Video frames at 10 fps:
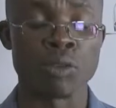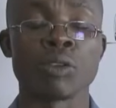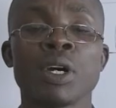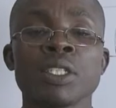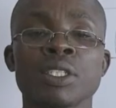of
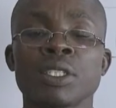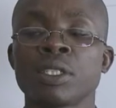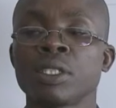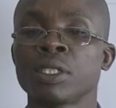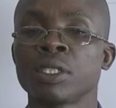yours
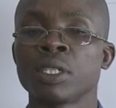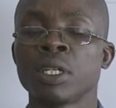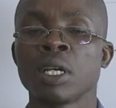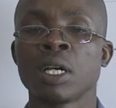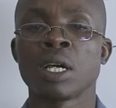
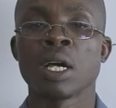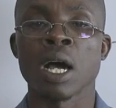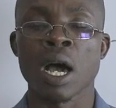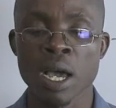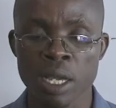
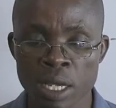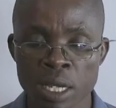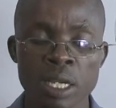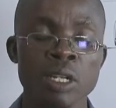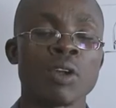
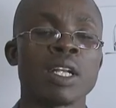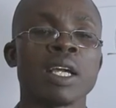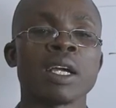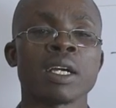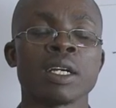hanging in your
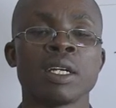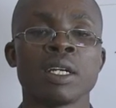neck.